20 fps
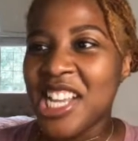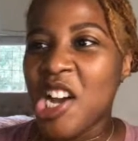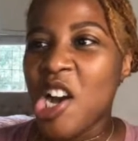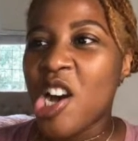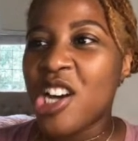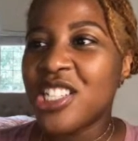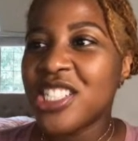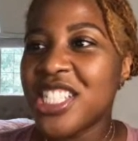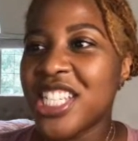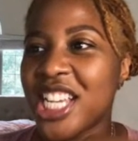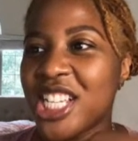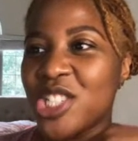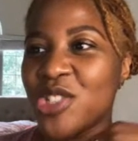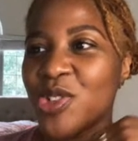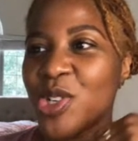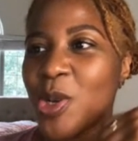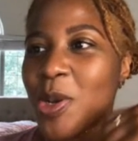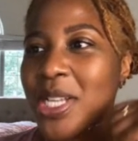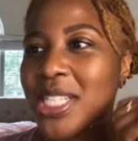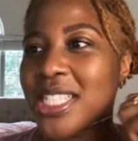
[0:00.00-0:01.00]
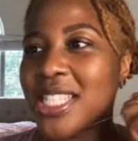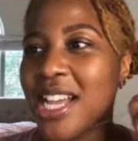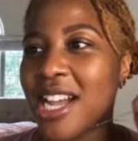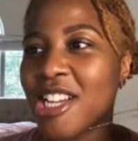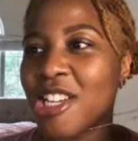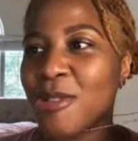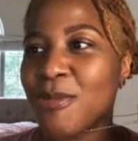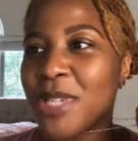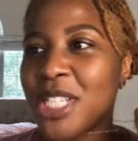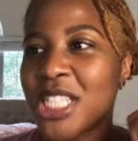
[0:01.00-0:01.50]
All change request
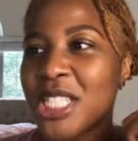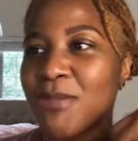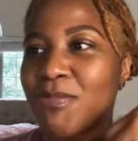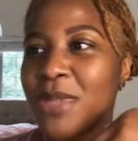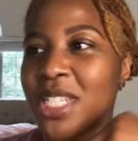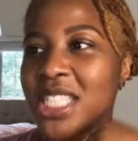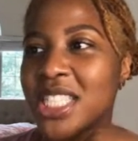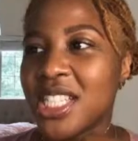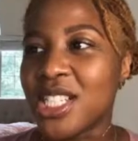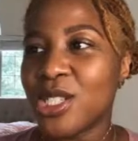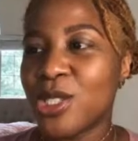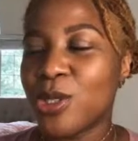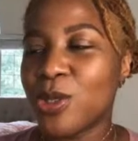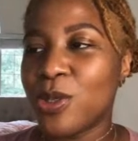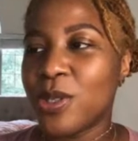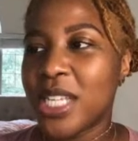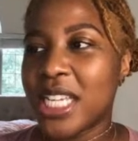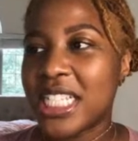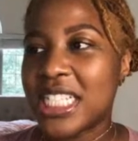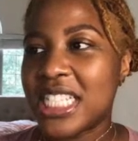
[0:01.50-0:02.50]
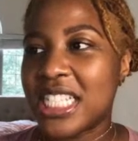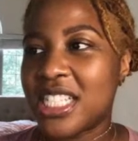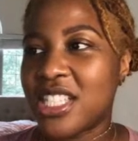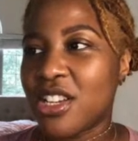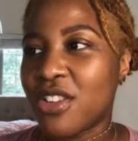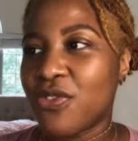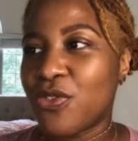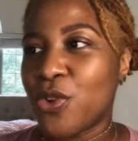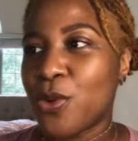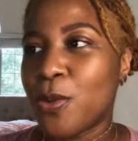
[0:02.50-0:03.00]
documents must include a
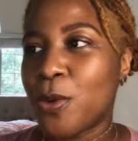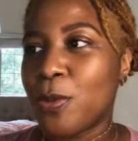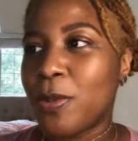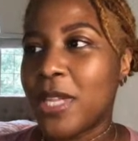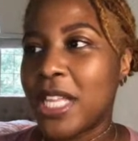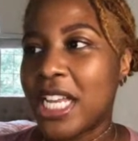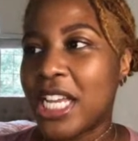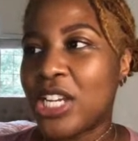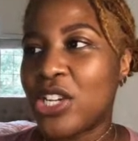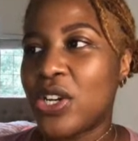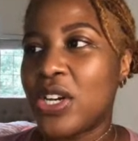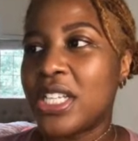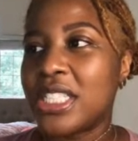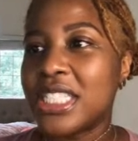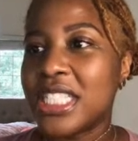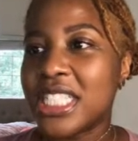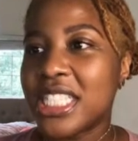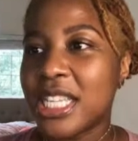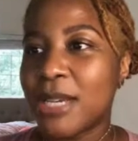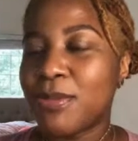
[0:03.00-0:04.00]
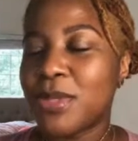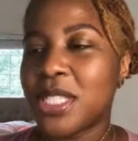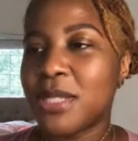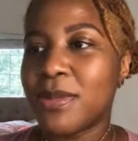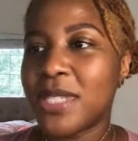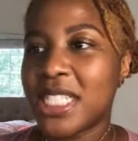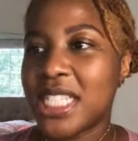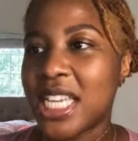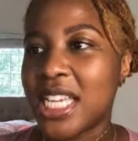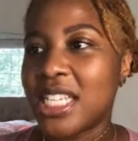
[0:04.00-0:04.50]
detailed formal plan on the steps to
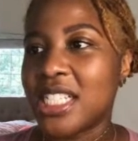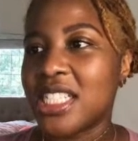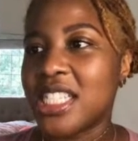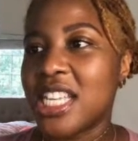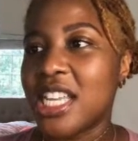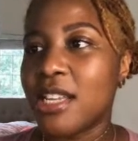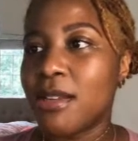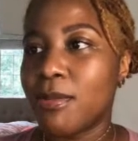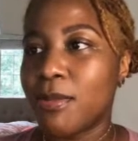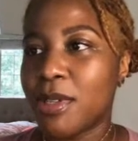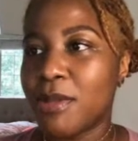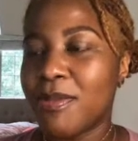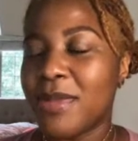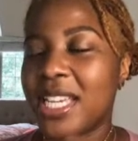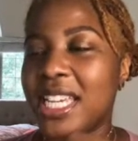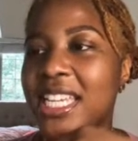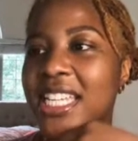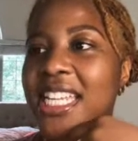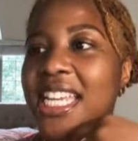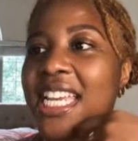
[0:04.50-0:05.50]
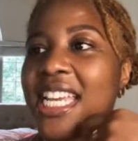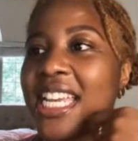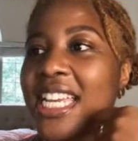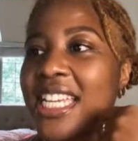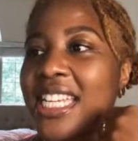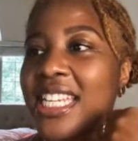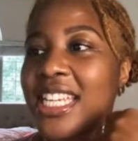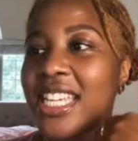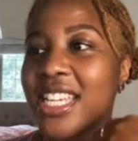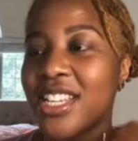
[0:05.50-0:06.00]
be taken to implement
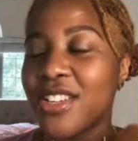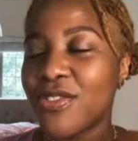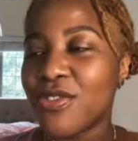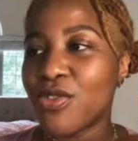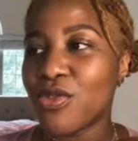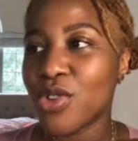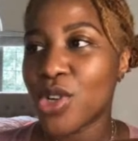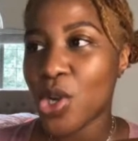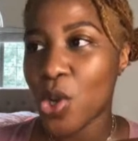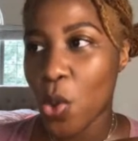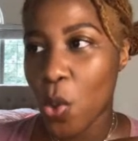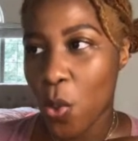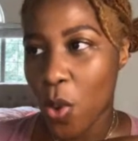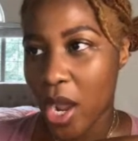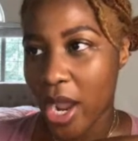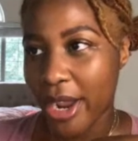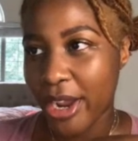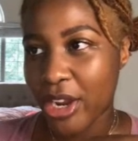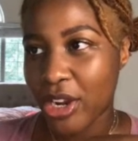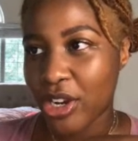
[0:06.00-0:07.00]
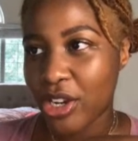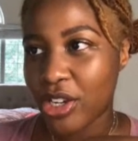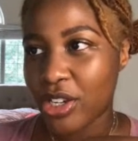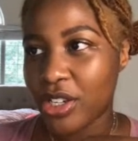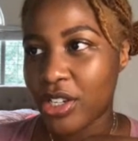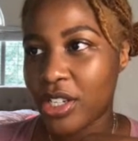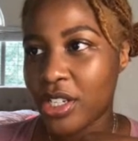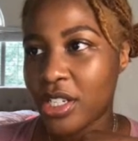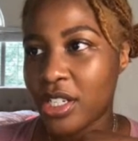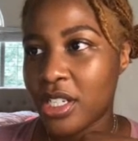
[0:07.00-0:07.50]
and, if
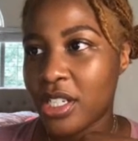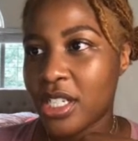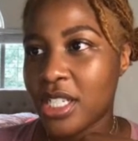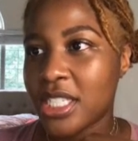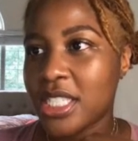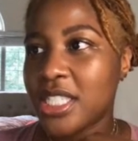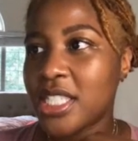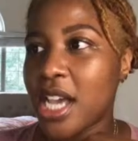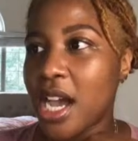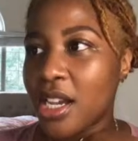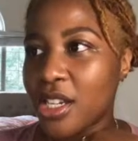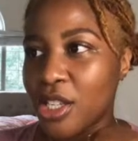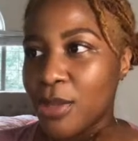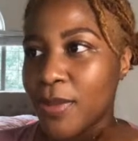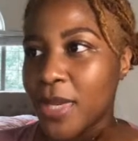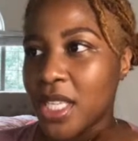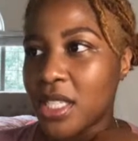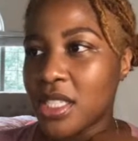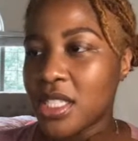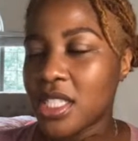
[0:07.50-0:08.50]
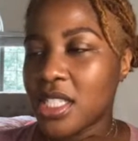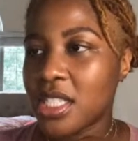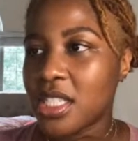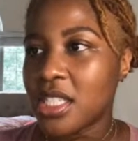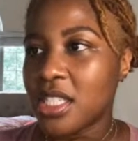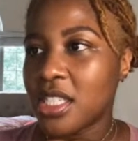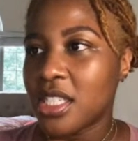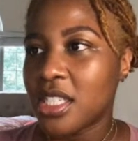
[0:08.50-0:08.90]
required, document